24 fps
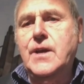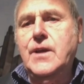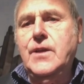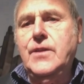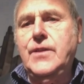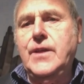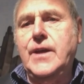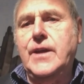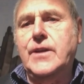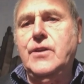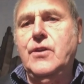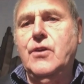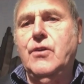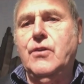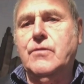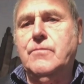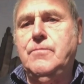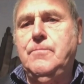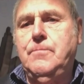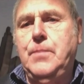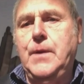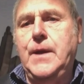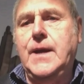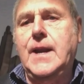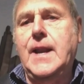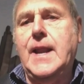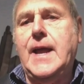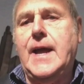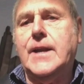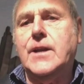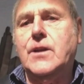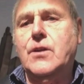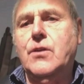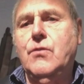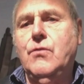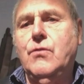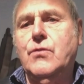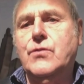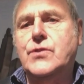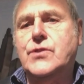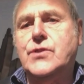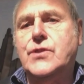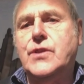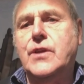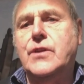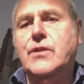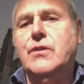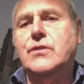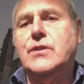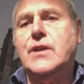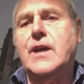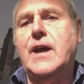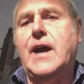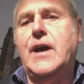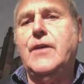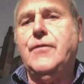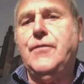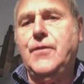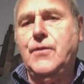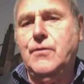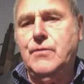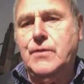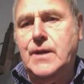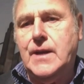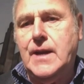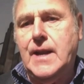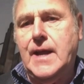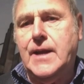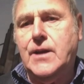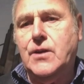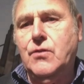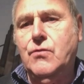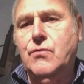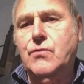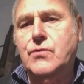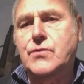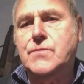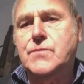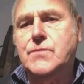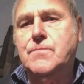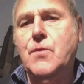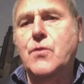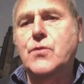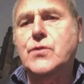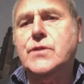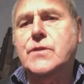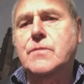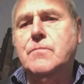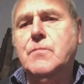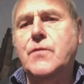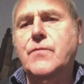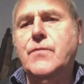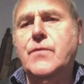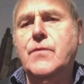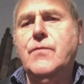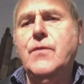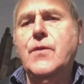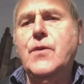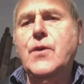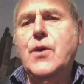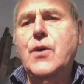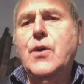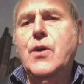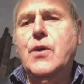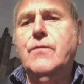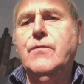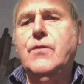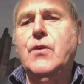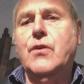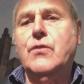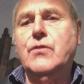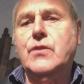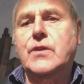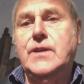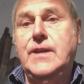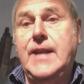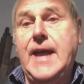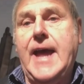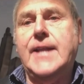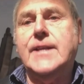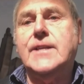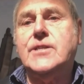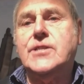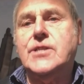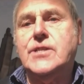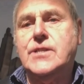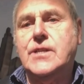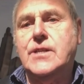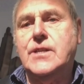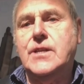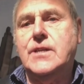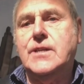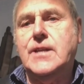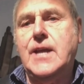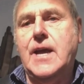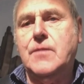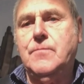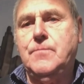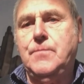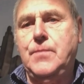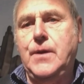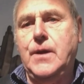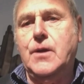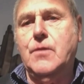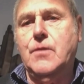They're not big landlords, they're not affluent landlords. Most of them have got debts, the debt being a